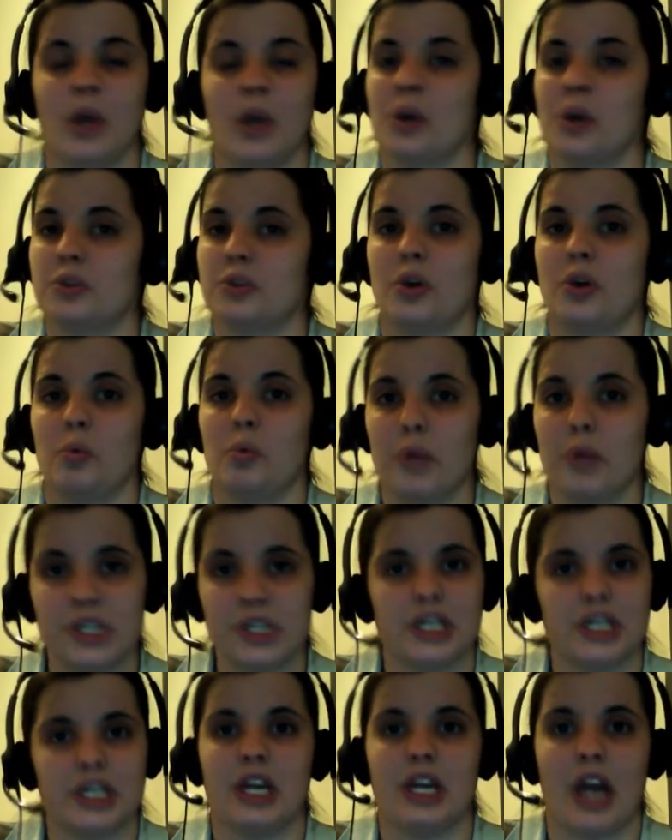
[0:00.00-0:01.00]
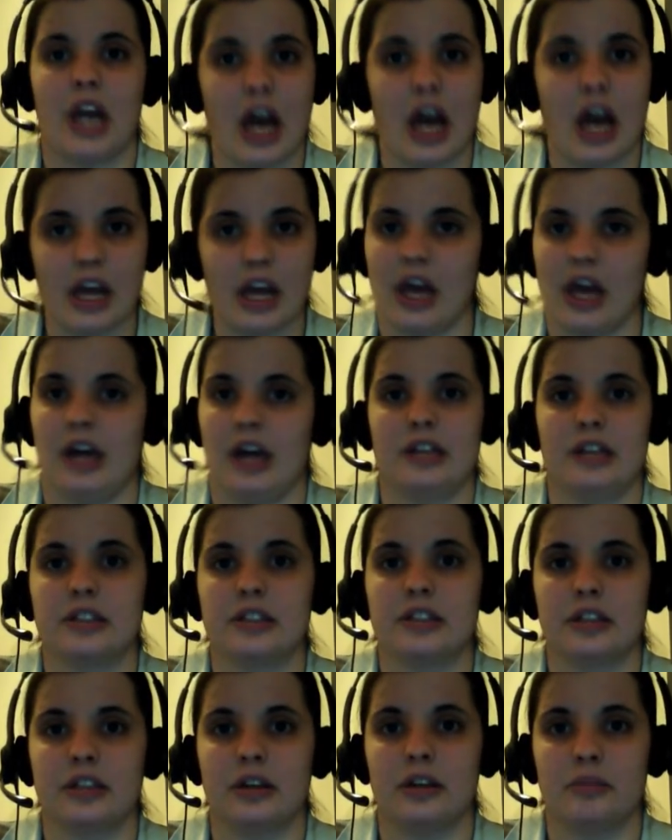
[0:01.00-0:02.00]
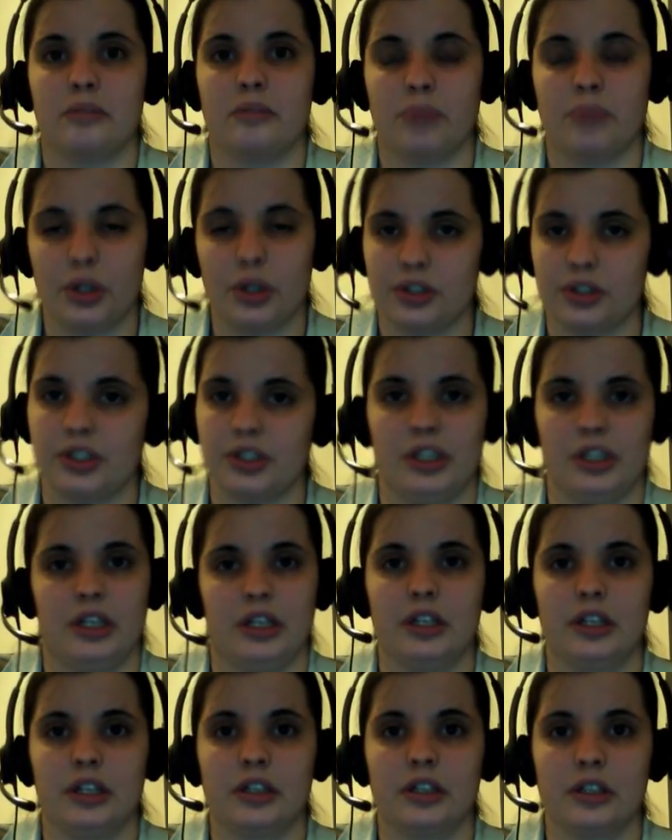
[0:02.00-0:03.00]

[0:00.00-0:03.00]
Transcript: So once again, I ask, personally,